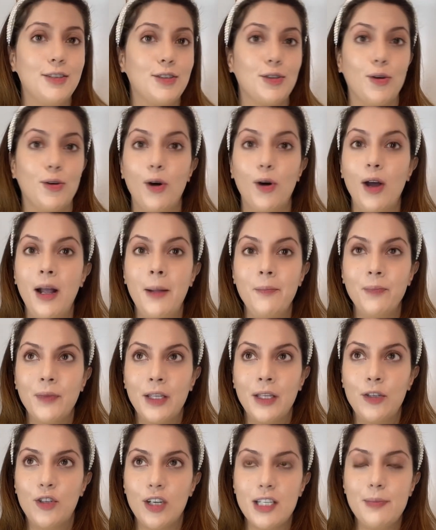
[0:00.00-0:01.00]
So
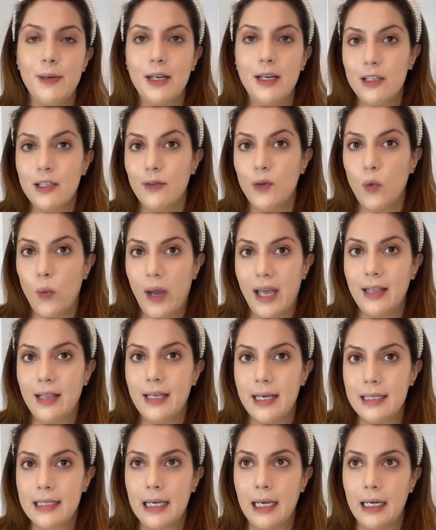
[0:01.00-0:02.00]
just because of the way
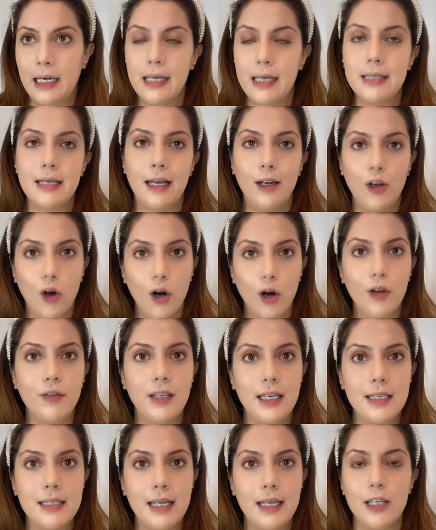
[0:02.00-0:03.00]
their skin is, a lot of
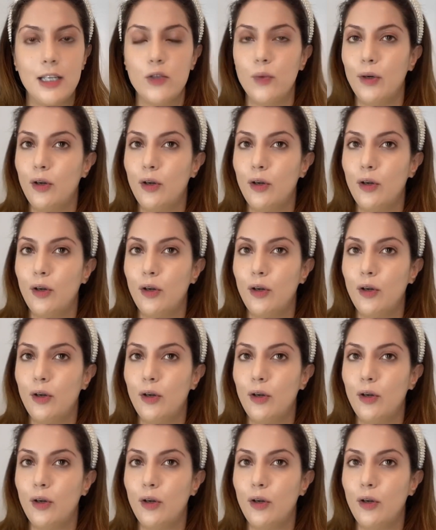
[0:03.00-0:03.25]
these things will